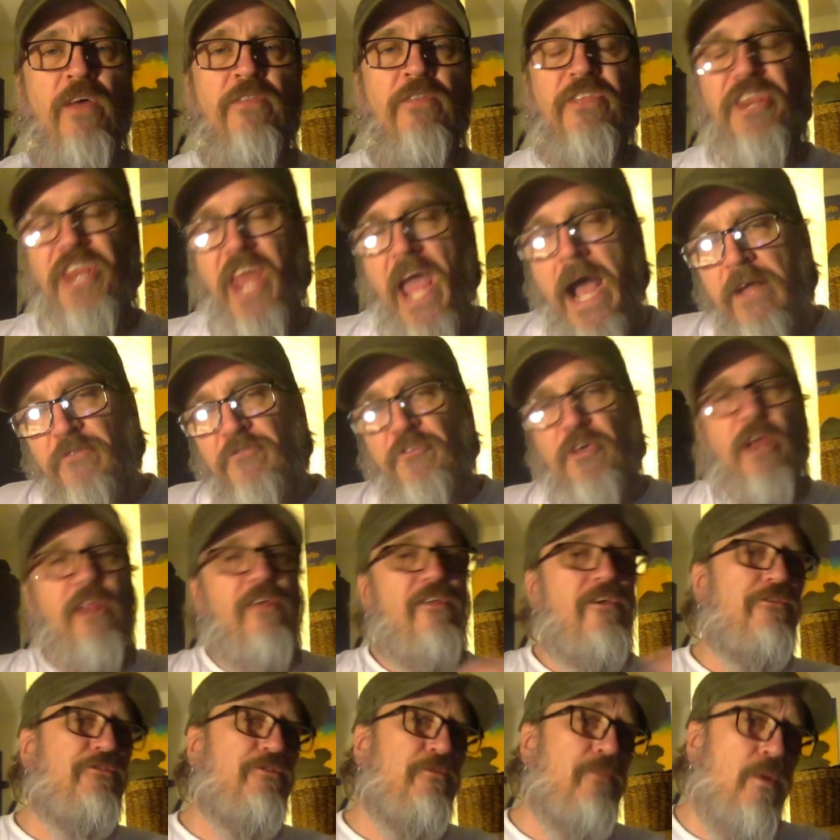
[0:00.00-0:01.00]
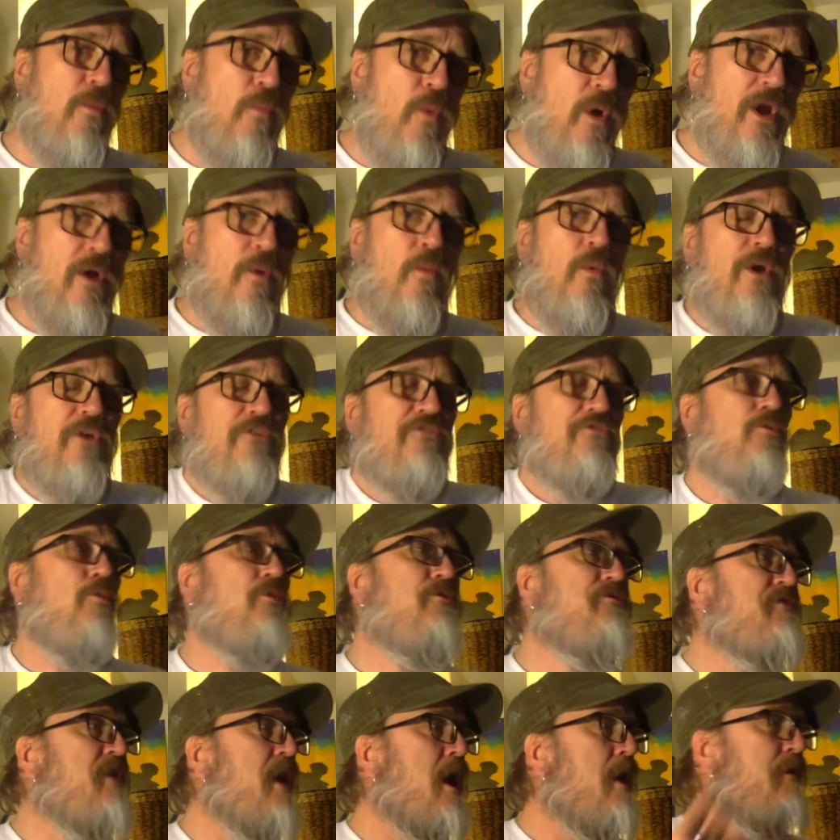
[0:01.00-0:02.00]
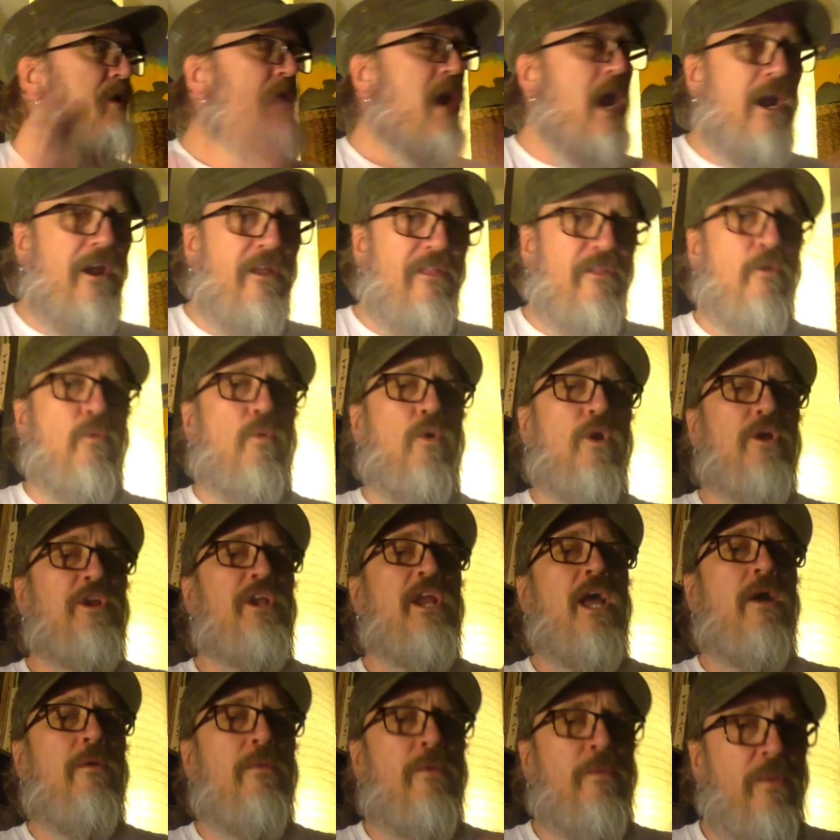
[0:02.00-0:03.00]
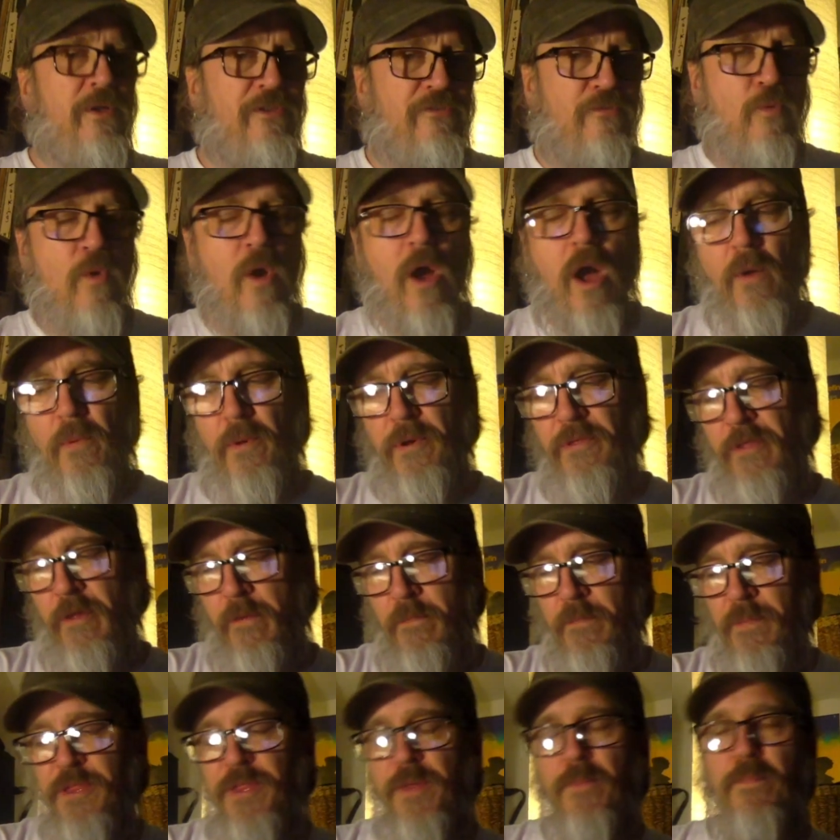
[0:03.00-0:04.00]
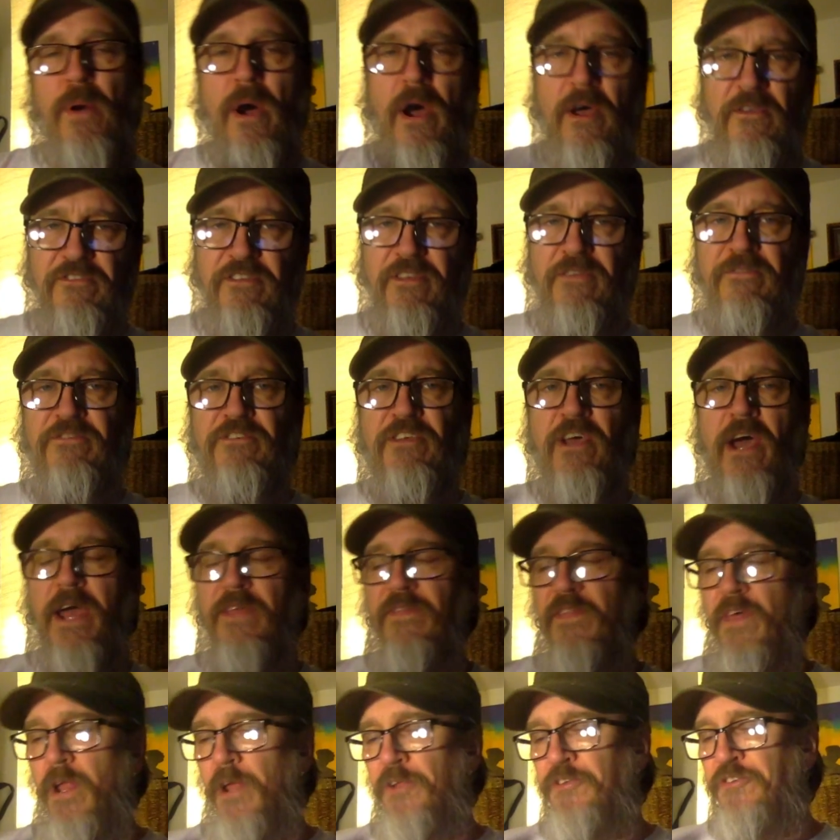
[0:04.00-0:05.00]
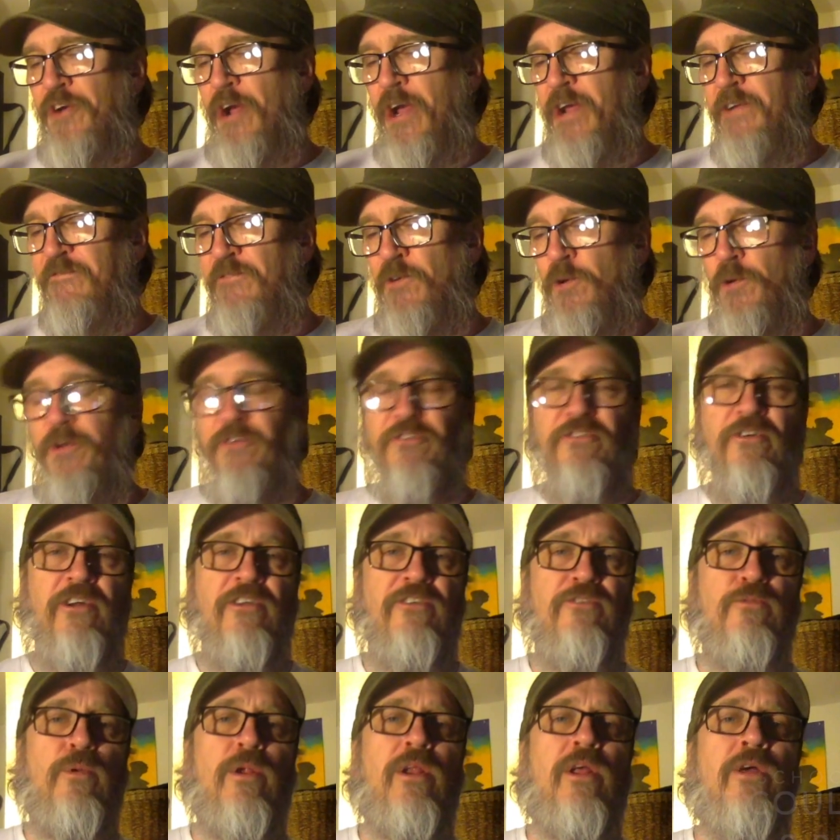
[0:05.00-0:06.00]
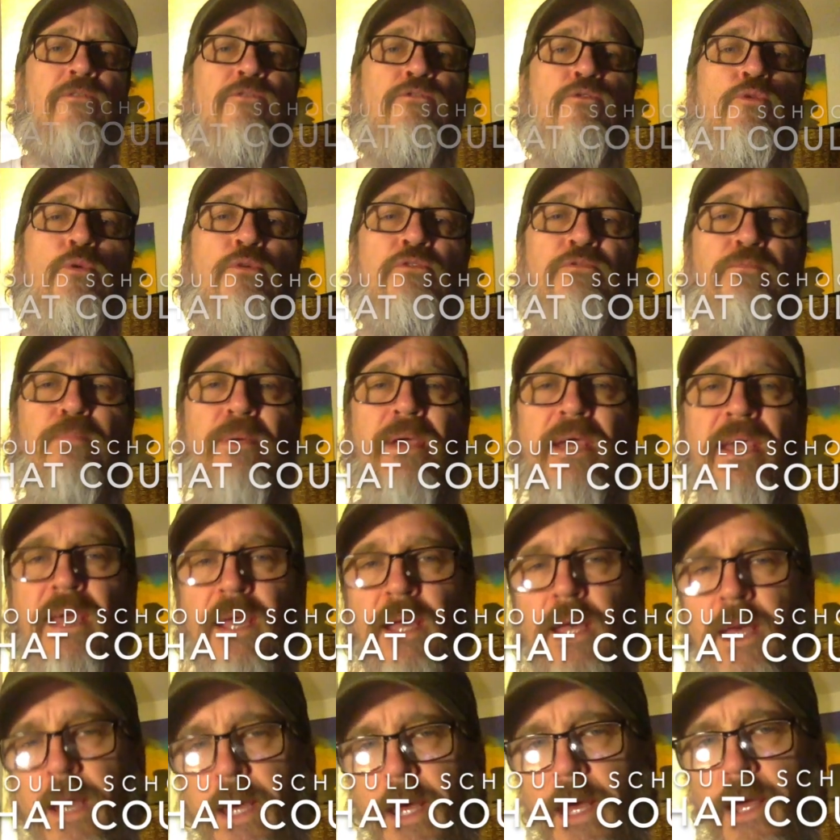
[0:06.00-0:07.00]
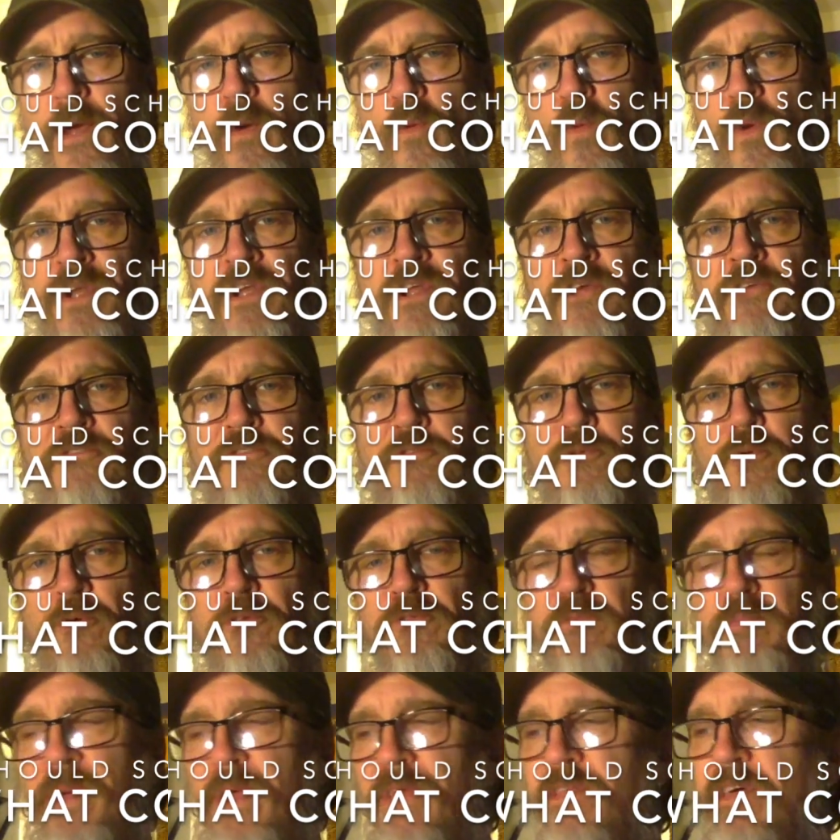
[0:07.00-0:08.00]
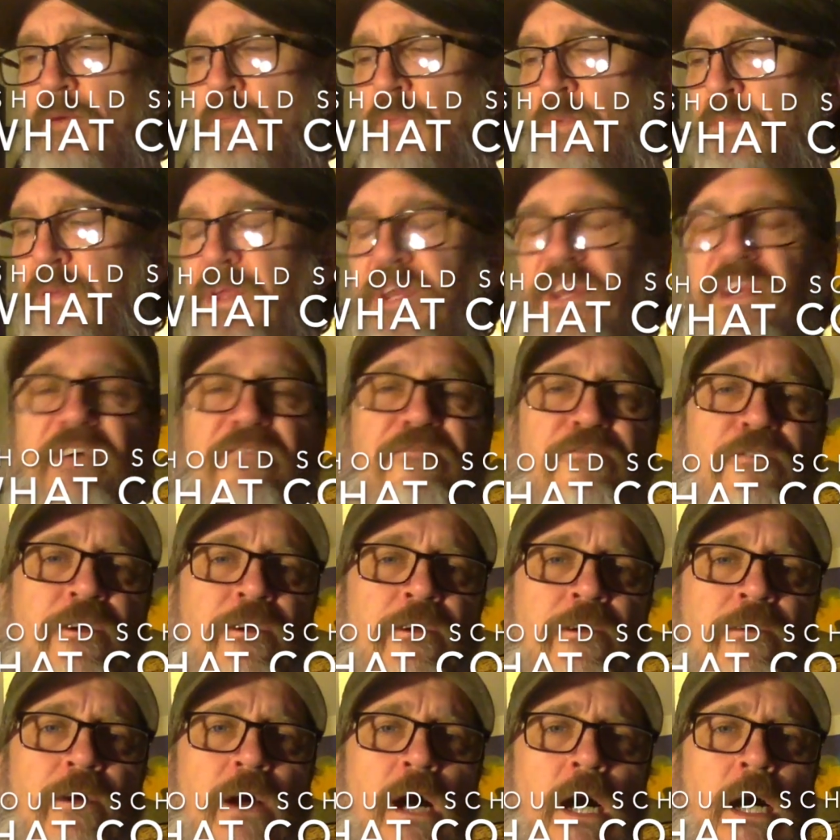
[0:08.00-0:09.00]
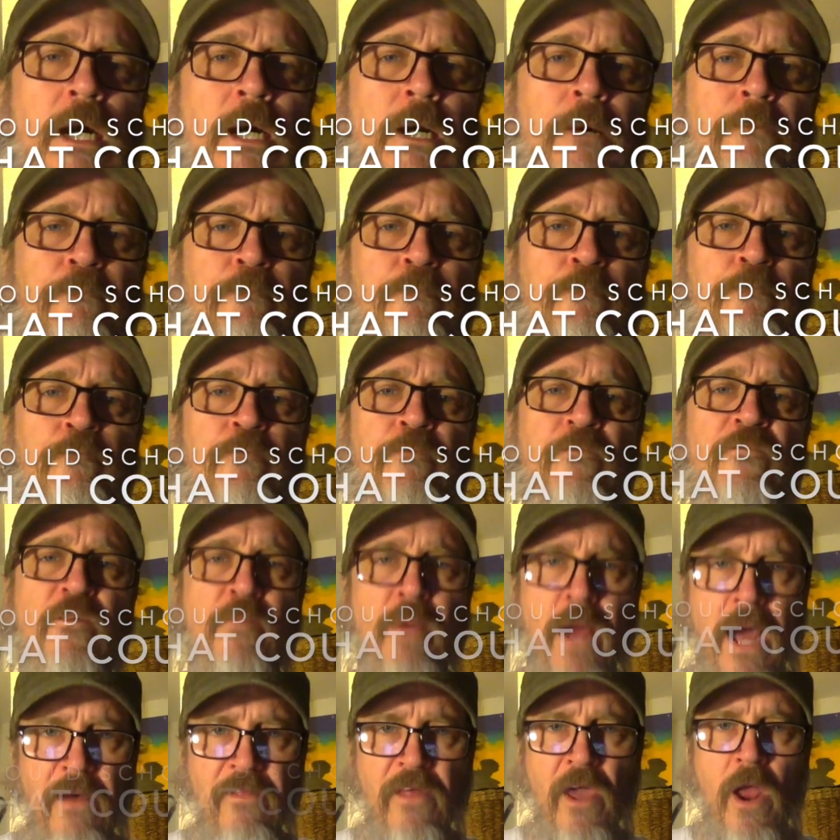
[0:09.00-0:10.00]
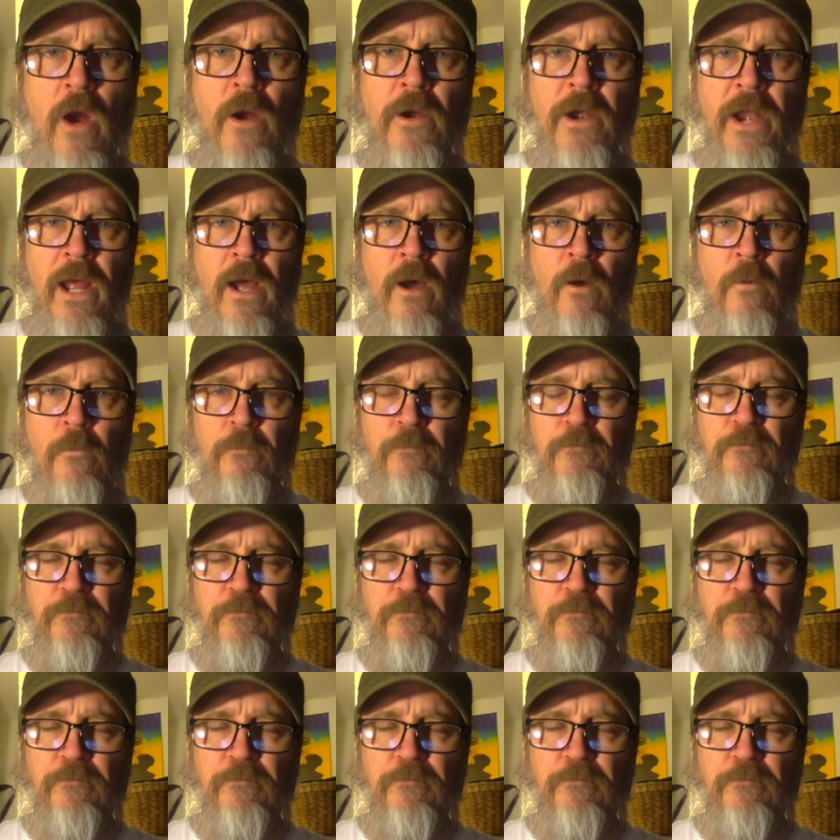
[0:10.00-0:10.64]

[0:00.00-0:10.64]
The downside of this would be what, what are schools now and how do they work now and what's wrong with them? But the positive side that I'll try and focus on is what can schools be? What could schools be that would be different um, from how they are now?